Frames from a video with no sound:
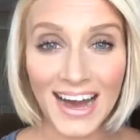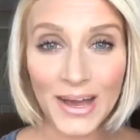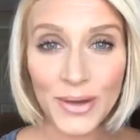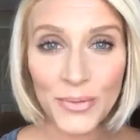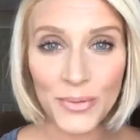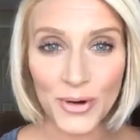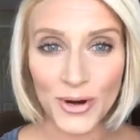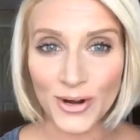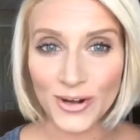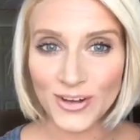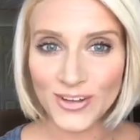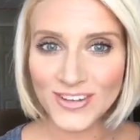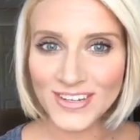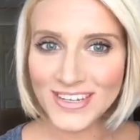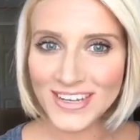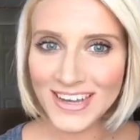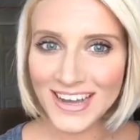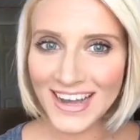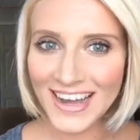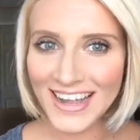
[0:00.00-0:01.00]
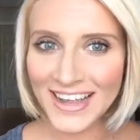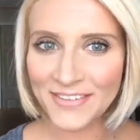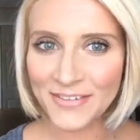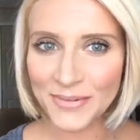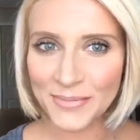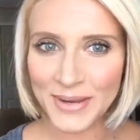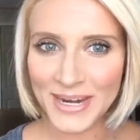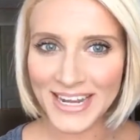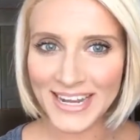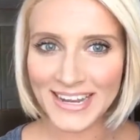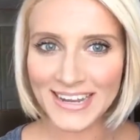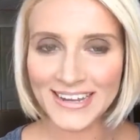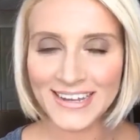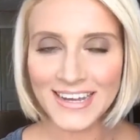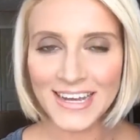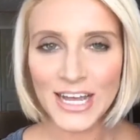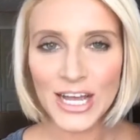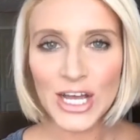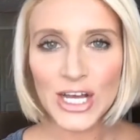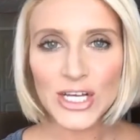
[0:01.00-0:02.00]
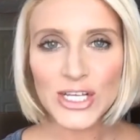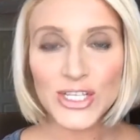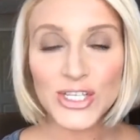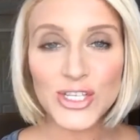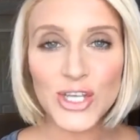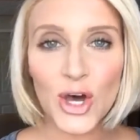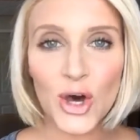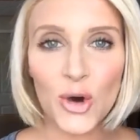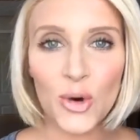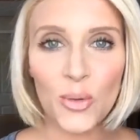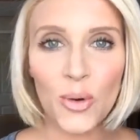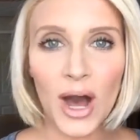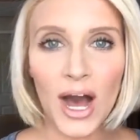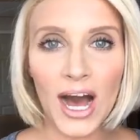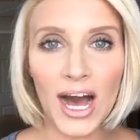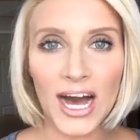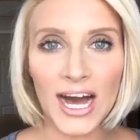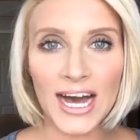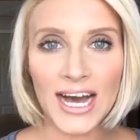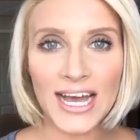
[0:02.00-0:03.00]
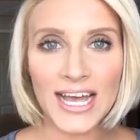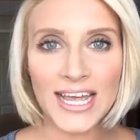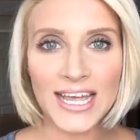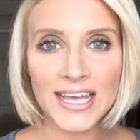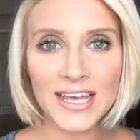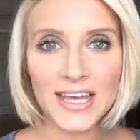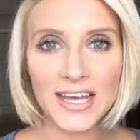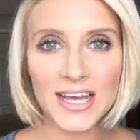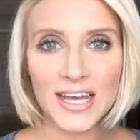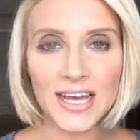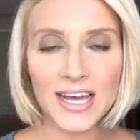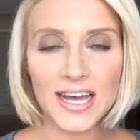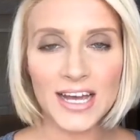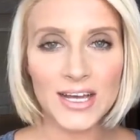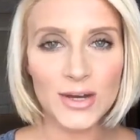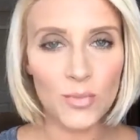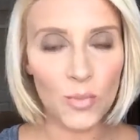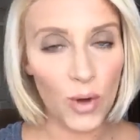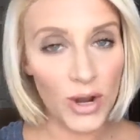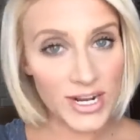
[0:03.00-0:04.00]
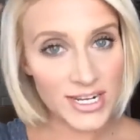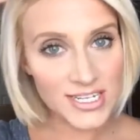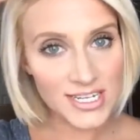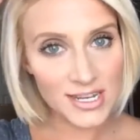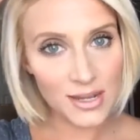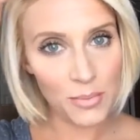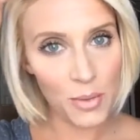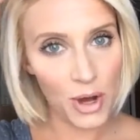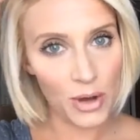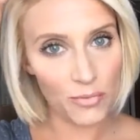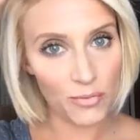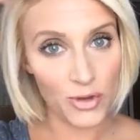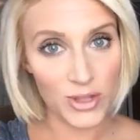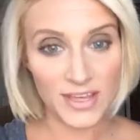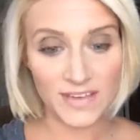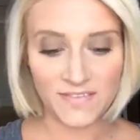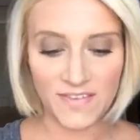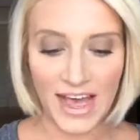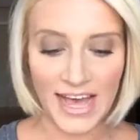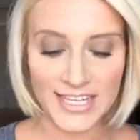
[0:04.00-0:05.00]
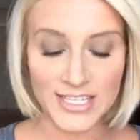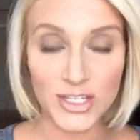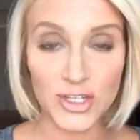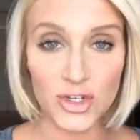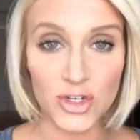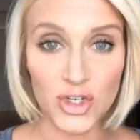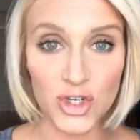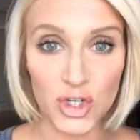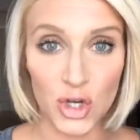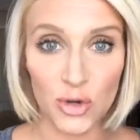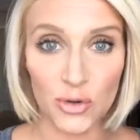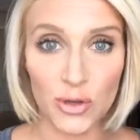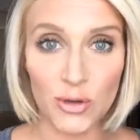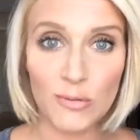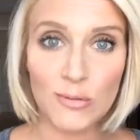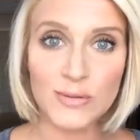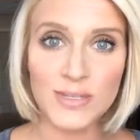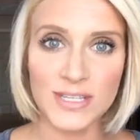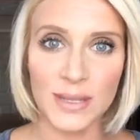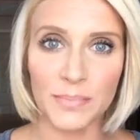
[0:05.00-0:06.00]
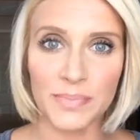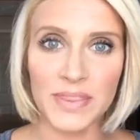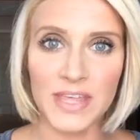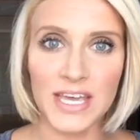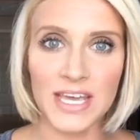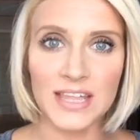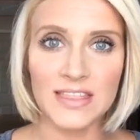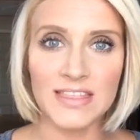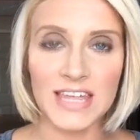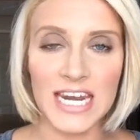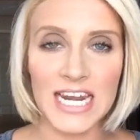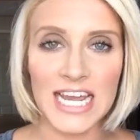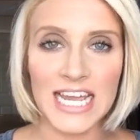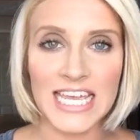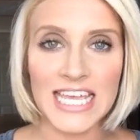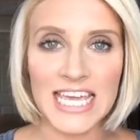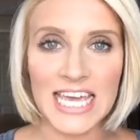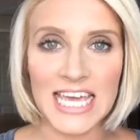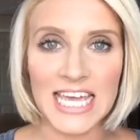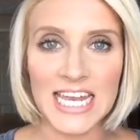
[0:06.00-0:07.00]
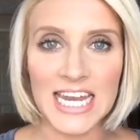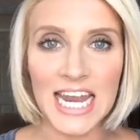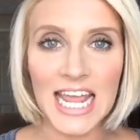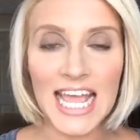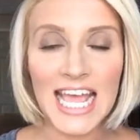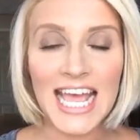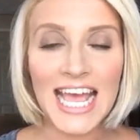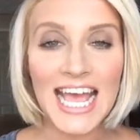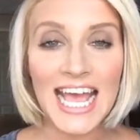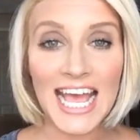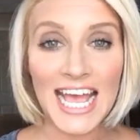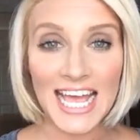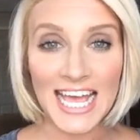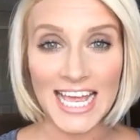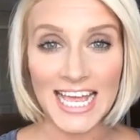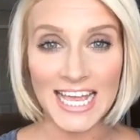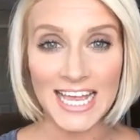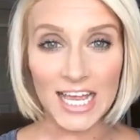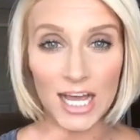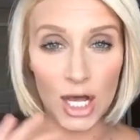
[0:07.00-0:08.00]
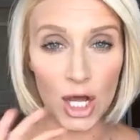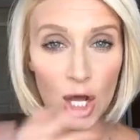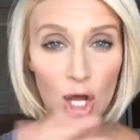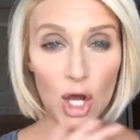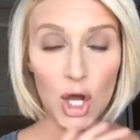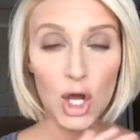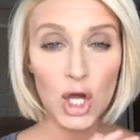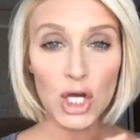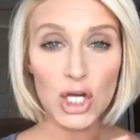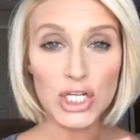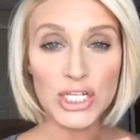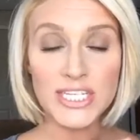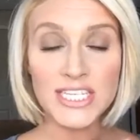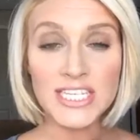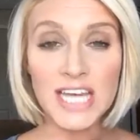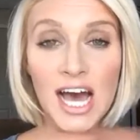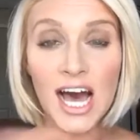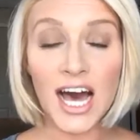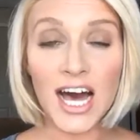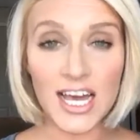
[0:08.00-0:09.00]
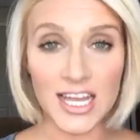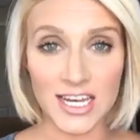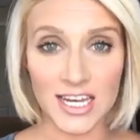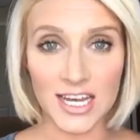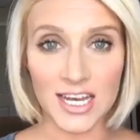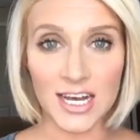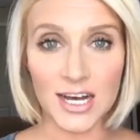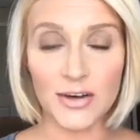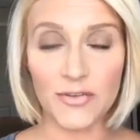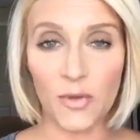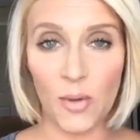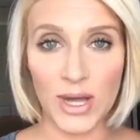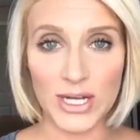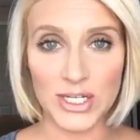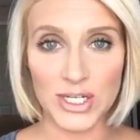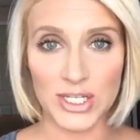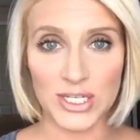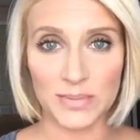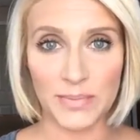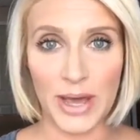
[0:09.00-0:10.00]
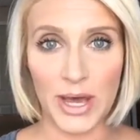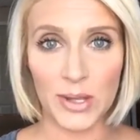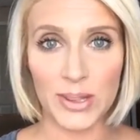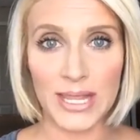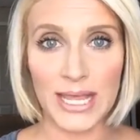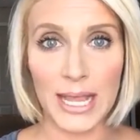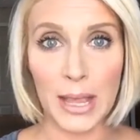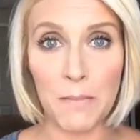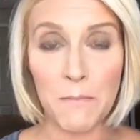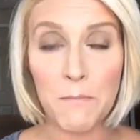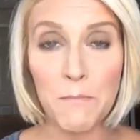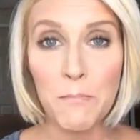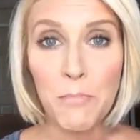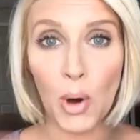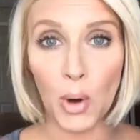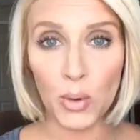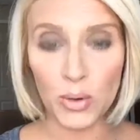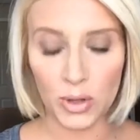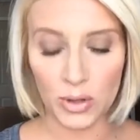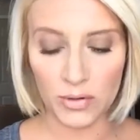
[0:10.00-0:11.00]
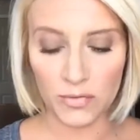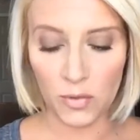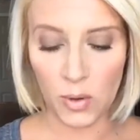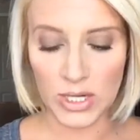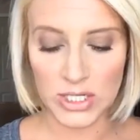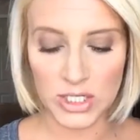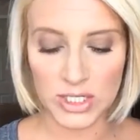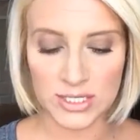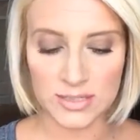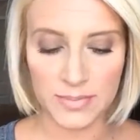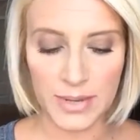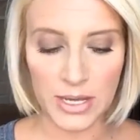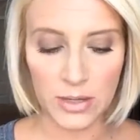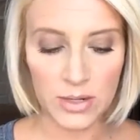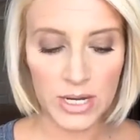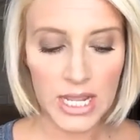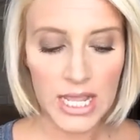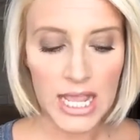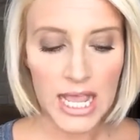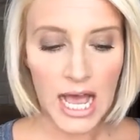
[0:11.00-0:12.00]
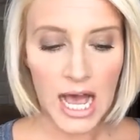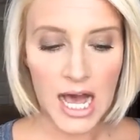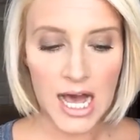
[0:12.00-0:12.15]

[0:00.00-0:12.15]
Hi world. Hi everybody. So I wanted to come on really fast to show you something that I get a ton of questions about, like a boatload of questions about